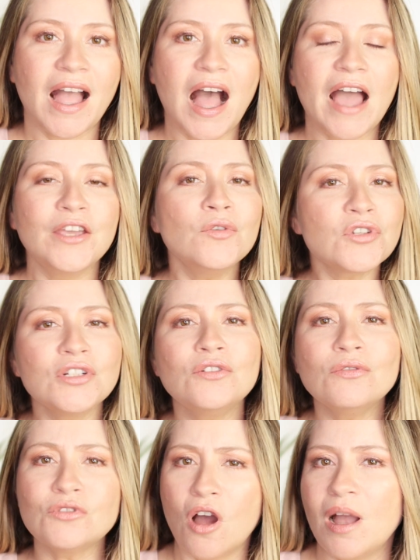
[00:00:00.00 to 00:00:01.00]
I usually
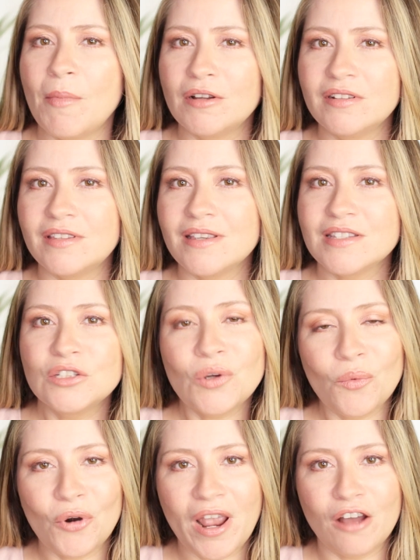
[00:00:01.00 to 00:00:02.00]
don't talk about the things that
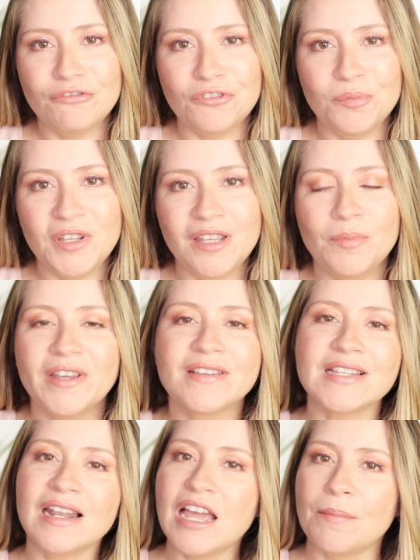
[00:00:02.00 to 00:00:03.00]
don't work out for me
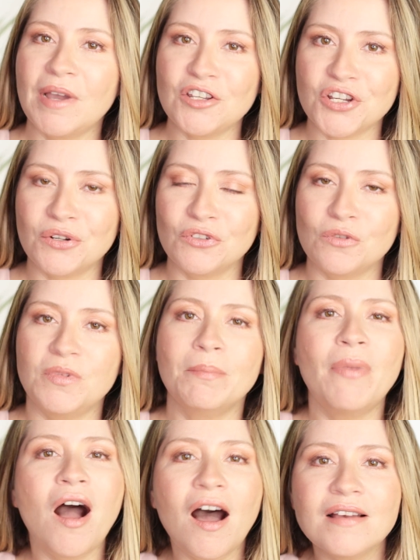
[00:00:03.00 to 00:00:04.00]
because I like my channel to be
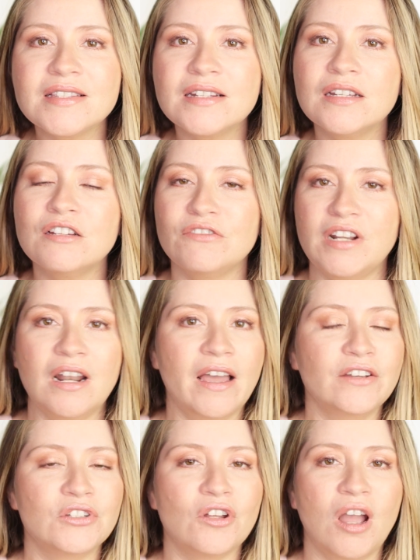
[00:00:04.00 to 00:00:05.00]
positive and I
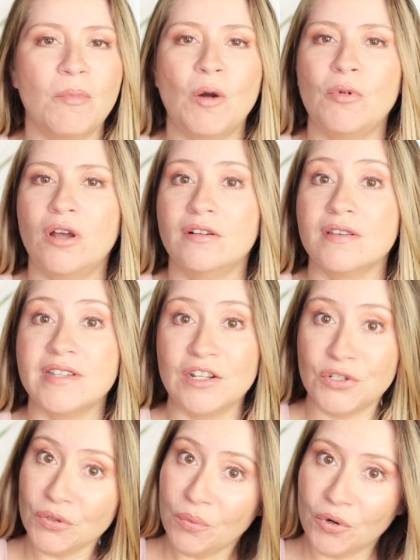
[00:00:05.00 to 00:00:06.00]
like to talk about products
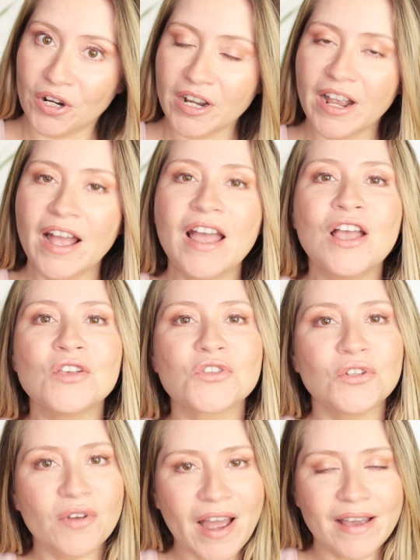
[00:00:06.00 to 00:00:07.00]
that do work
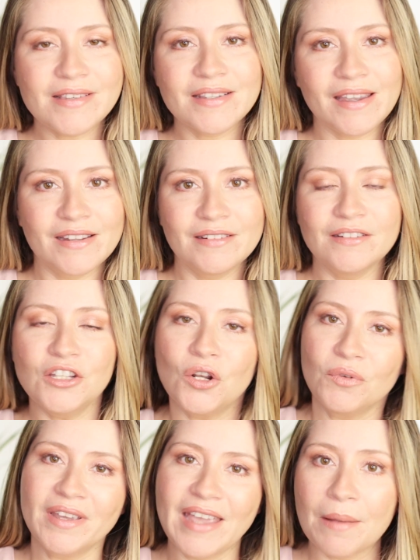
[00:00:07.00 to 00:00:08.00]
so you guys can, you
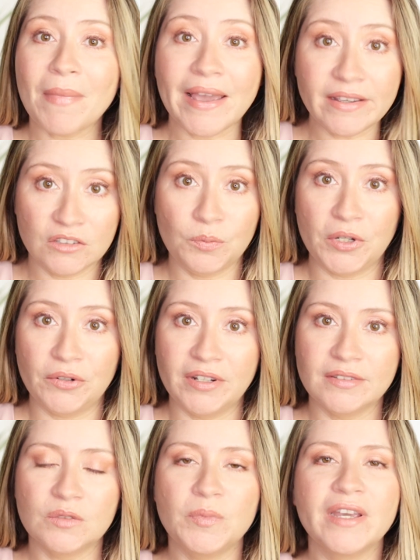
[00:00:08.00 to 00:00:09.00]
know, get my
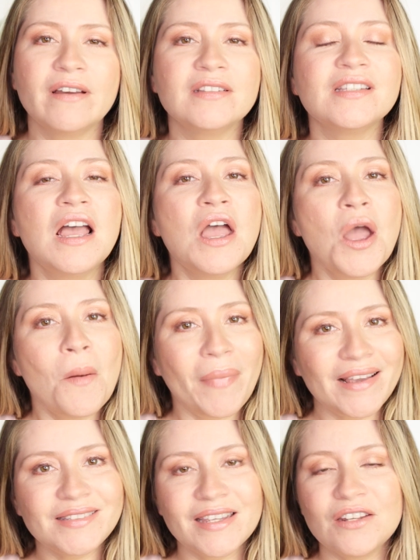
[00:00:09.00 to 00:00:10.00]
experience, because
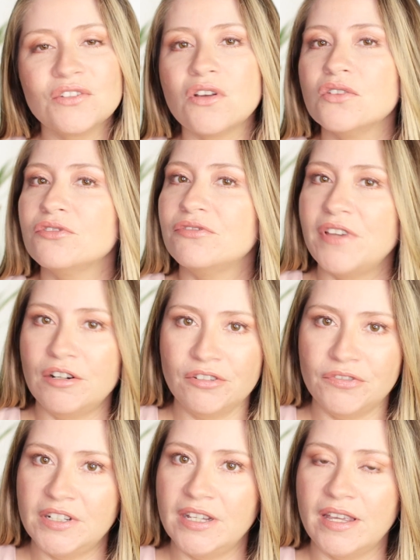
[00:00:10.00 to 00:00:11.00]
my skin is also very
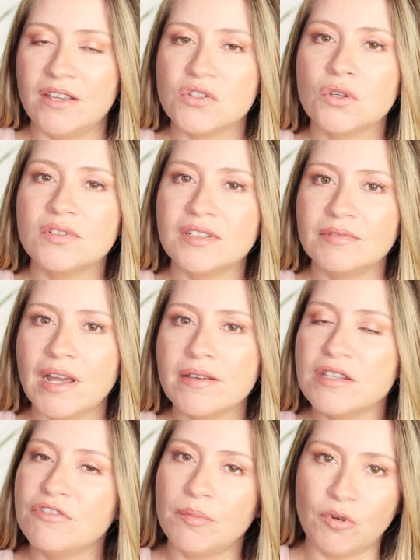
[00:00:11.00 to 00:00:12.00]
finicky. So
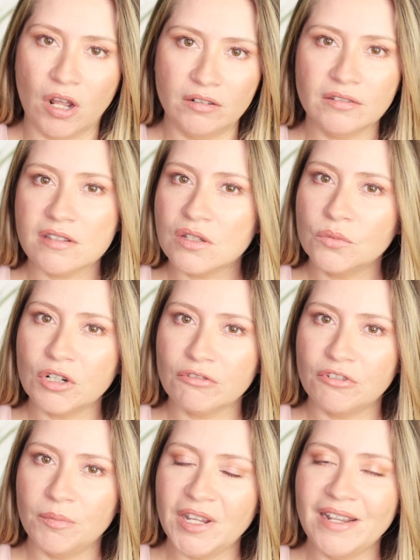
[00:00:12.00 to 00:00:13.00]
sometimes if a product doesn't
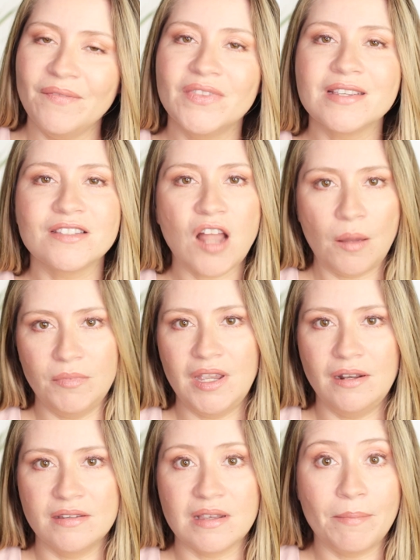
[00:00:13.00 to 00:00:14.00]
work for me, does not
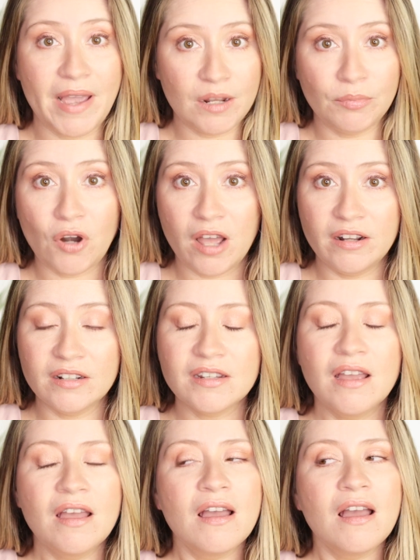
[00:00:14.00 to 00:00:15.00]
mean it's a bad product.